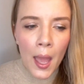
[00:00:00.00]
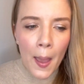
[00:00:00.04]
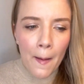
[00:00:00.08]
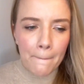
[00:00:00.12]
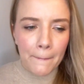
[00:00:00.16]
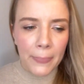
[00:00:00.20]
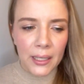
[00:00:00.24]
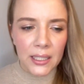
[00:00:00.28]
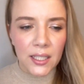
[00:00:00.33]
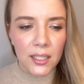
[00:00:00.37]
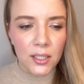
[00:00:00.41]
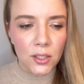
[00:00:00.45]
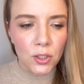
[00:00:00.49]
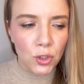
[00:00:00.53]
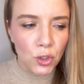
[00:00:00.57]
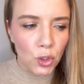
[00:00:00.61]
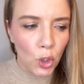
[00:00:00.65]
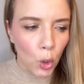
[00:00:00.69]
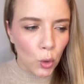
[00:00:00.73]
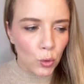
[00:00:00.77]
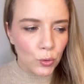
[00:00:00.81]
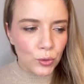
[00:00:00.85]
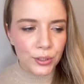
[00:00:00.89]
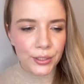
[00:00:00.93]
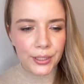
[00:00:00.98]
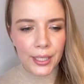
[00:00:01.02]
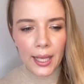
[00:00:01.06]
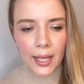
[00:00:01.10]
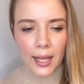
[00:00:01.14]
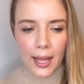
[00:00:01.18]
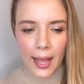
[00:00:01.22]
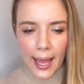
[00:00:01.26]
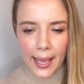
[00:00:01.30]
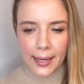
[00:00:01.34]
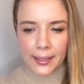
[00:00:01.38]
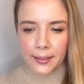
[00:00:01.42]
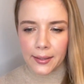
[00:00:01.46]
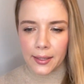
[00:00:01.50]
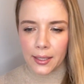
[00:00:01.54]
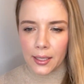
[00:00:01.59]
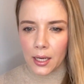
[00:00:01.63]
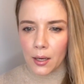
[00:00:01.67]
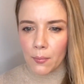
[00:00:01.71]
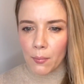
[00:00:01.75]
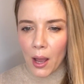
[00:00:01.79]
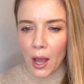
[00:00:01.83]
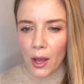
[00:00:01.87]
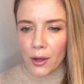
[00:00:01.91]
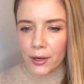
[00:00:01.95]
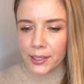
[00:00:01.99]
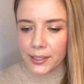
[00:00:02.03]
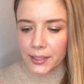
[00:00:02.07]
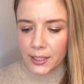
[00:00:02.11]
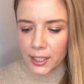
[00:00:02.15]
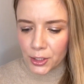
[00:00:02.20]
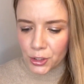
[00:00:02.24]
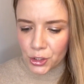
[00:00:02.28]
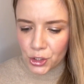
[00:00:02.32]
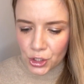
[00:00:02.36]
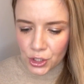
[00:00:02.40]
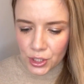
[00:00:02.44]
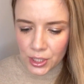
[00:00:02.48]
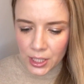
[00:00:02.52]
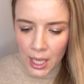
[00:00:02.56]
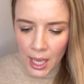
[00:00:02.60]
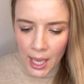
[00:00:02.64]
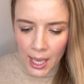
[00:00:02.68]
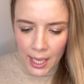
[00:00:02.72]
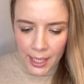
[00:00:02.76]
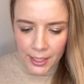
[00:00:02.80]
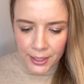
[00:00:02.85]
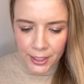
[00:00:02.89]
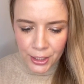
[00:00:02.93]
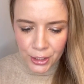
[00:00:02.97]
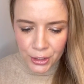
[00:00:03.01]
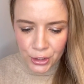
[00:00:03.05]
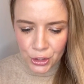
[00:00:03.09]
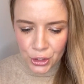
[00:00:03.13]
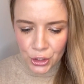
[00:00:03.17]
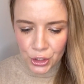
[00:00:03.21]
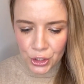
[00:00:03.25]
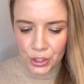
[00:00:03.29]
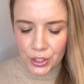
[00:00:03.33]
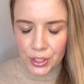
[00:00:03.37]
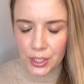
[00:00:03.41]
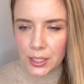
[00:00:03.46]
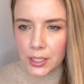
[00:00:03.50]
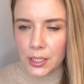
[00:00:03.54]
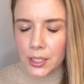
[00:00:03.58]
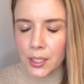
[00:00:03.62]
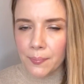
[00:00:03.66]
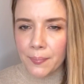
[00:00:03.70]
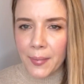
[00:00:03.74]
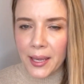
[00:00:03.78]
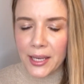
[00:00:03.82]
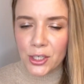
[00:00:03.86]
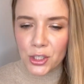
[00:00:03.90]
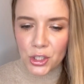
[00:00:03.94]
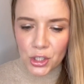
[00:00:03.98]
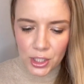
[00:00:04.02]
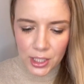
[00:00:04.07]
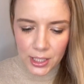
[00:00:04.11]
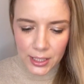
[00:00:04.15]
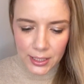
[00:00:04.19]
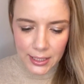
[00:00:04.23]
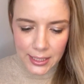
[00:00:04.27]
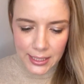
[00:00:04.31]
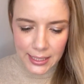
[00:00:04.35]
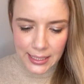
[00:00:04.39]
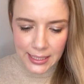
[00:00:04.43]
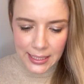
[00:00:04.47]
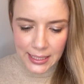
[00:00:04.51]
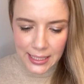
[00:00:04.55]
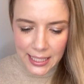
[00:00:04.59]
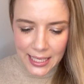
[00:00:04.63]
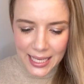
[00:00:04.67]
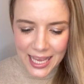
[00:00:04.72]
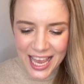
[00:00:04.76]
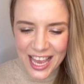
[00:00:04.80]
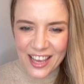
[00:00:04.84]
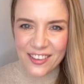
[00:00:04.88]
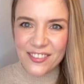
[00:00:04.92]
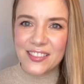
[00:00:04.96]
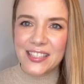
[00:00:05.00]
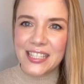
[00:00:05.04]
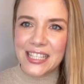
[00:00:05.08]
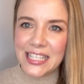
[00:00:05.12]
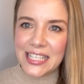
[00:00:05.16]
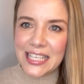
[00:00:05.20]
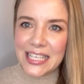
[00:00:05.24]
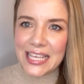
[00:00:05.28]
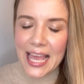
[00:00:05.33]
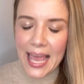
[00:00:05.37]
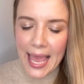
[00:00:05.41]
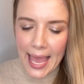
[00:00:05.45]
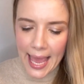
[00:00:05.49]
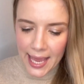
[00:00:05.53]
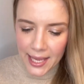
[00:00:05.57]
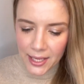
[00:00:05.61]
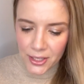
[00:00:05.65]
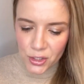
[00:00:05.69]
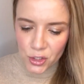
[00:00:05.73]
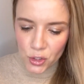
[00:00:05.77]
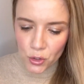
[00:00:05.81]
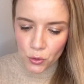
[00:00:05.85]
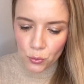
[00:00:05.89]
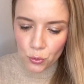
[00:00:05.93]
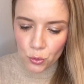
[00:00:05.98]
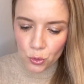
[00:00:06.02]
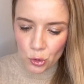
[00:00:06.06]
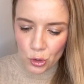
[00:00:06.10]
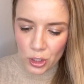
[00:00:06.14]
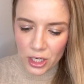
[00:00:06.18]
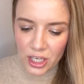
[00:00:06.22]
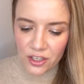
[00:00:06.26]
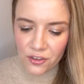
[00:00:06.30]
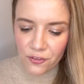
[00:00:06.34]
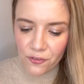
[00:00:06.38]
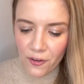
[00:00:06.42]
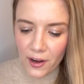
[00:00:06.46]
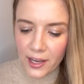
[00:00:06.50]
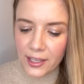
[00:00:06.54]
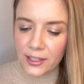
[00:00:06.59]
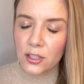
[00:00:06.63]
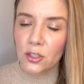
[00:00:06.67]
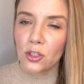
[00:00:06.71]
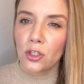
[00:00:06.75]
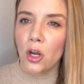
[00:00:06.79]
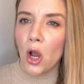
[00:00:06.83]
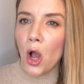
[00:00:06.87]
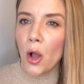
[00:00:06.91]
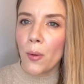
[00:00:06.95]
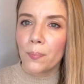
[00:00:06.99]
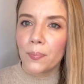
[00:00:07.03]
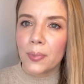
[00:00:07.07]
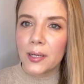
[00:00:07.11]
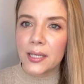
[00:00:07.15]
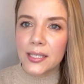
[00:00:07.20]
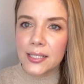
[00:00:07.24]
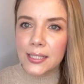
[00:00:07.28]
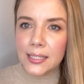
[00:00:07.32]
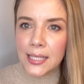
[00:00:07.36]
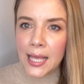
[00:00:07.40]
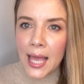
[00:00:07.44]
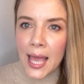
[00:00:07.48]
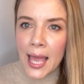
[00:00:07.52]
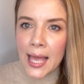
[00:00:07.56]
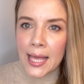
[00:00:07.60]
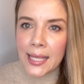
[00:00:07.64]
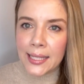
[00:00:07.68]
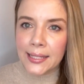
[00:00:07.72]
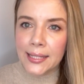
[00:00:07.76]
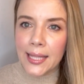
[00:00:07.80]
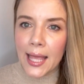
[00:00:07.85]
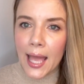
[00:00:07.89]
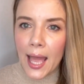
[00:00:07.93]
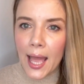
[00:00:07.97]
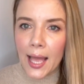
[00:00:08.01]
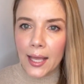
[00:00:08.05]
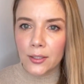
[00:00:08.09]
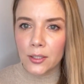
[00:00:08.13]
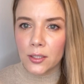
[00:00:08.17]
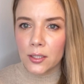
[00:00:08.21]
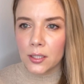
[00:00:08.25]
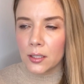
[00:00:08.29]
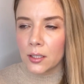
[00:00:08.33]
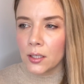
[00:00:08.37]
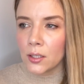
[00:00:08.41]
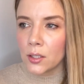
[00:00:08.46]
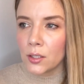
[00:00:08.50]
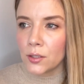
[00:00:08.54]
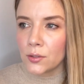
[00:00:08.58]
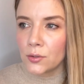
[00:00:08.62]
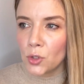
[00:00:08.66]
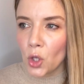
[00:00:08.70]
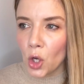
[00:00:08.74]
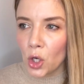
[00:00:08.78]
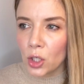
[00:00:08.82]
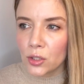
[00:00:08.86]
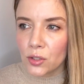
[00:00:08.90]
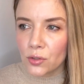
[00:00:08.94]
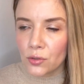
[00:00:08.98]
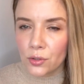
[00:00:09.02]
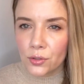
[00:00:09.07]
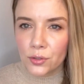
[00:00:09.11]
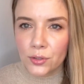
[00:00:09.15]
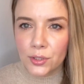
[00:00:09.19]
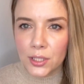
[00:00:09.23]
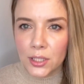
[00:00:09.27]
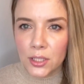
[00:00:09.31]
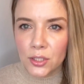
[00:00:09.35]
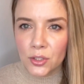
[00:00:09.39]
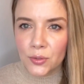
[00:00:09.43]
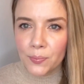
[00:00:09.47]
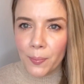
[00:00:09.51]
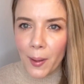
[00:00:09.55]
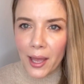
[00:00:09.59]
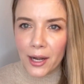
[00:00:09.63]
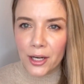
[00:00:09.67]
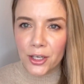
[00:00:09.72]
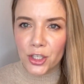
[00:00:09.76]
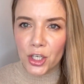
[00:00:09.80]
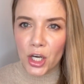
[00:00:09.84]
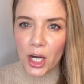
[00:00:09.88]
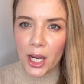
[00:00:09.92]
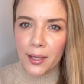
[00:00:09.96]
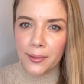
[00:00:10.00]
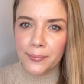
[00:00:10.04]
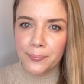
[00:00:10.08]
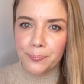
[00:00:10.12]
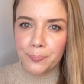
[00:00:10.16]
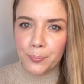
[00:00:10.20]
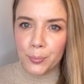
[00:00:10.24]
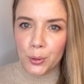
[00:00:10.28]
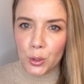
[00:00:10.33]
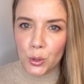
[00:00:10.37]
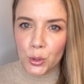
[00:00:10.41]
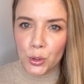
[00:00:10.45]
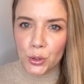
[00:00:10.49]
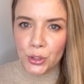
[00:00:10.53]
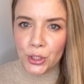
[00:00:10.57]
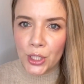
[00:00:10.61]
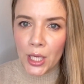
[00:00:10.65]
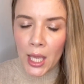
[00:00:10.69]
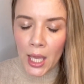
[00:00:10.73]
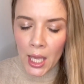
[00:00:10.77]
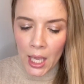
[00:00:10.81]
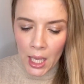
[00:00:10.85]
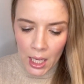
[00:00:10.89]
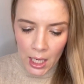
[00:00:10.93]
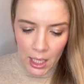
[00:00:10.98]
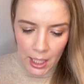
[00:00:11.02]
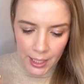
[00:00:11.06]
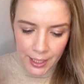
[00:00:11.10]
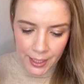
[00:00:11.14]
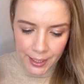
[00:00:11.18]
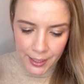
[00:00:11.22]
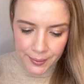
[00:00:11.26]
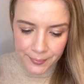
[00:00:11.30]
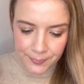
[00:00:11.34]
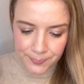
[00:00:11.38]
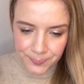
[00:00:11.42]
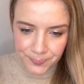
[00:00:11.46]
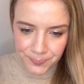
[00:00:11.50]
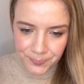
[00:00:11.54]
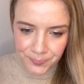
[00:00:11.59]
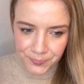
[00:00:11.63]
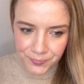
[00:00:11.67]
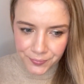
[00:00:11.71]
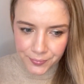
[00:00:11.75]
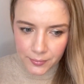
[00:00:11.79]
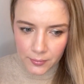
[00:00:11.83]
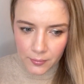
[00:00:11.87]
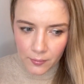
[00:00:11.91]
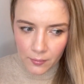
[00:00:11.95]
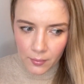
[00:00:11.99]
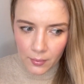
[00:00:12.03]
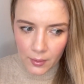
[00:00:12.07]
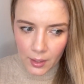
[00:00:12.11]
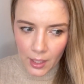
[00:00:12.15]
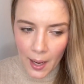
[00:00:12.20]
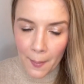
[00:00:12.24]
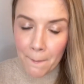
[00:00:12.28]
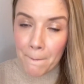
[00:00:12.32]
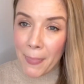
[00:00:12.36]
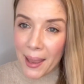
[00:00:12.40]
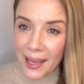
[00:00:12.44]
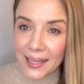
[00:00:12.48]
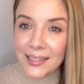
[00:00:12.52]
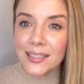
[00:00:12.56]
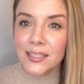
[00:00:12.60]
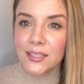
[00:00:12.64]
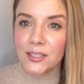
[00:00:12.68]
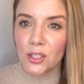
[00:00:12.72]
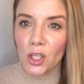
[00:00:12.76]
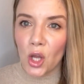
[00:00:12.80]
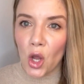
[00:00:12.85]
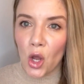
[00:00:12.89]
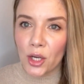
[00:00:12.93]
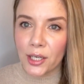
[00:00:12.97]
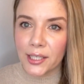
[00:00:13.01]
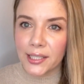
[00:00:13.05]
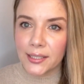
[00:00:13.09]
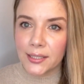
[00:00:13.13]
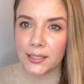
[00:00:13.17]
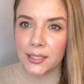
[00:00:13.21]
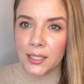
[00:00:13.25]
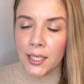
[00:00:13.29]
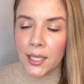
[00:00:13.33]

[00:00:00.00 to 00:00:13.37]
but they don't tell anything about it. They're just mentioning this TFC8, so trigger factor complex, that Dr. Augustinus Bader had put a patent on it.